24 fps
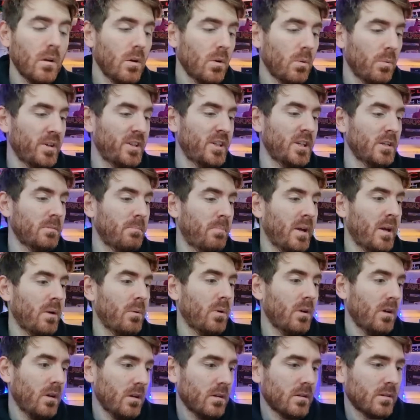which is big
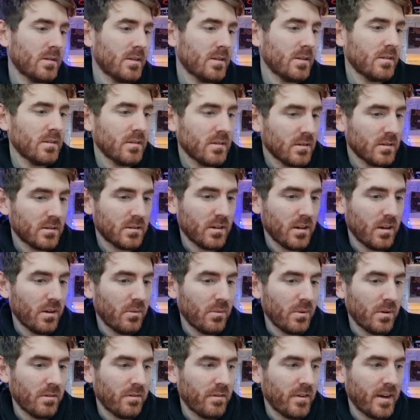words. So
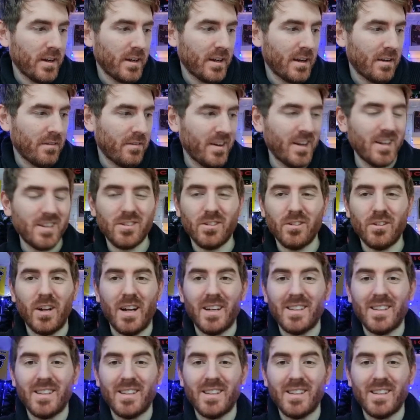we'll find out if it is or not.